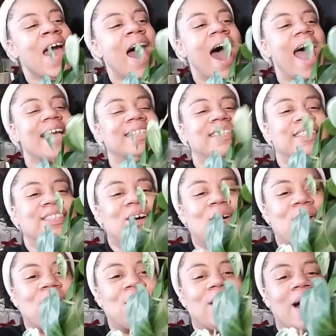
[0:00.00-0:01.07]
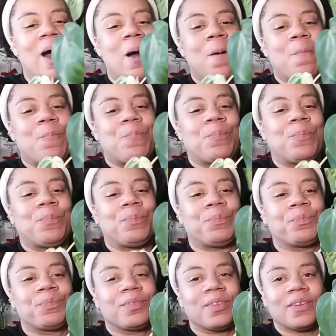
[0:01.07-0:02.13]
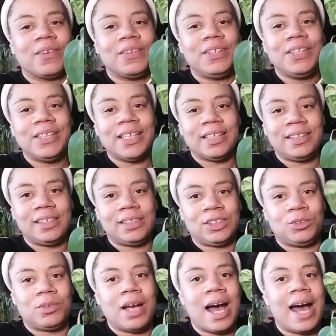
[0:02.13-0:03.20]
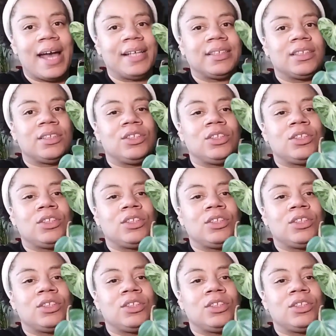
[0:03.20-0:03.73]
And so, look at this, you guys.